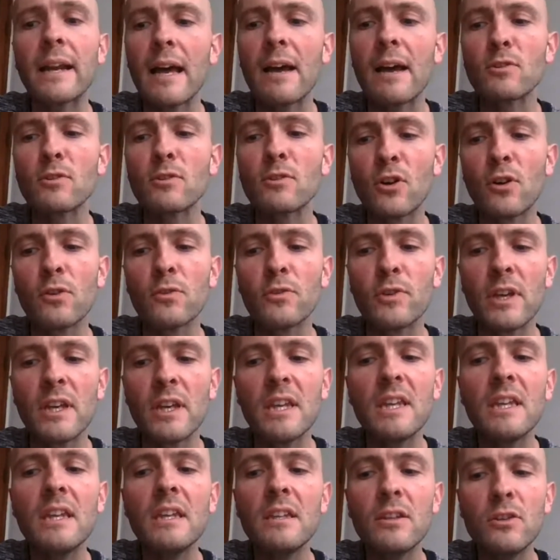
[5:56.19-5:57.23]
is called the
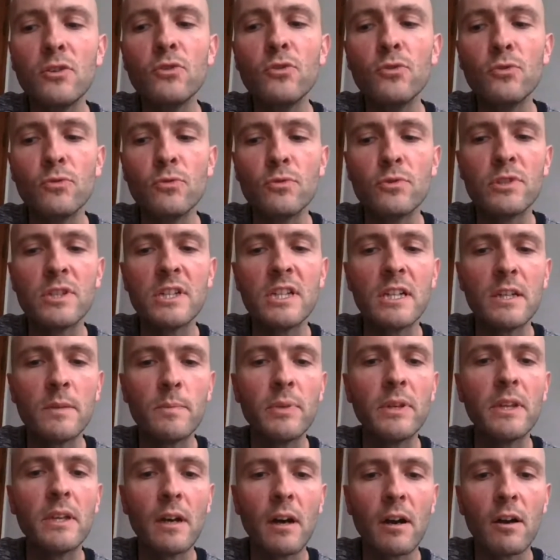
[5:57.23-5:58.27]
EU
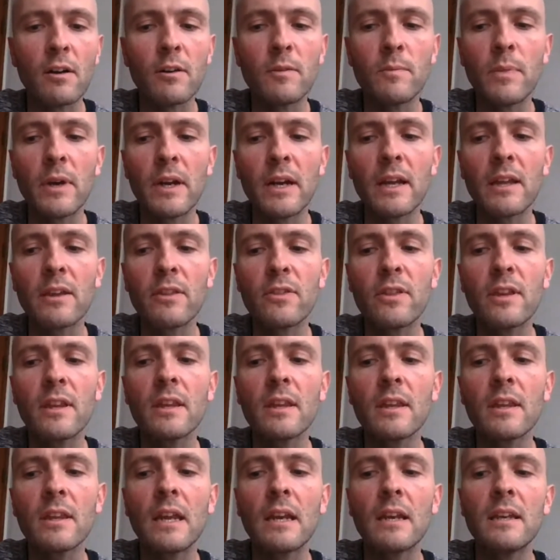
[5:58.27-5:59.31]
GDPR, but I
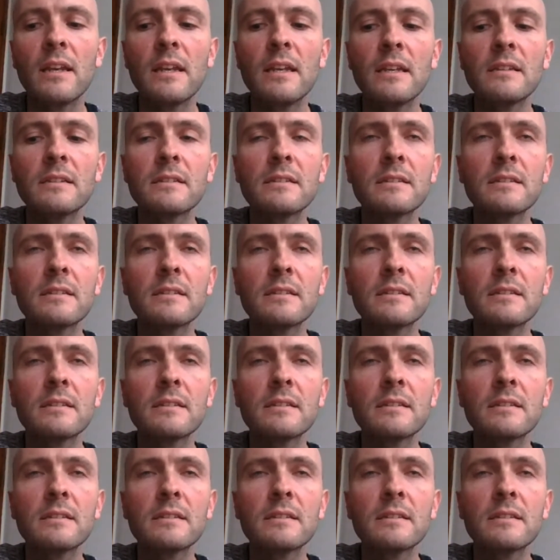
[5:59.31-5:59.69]
think that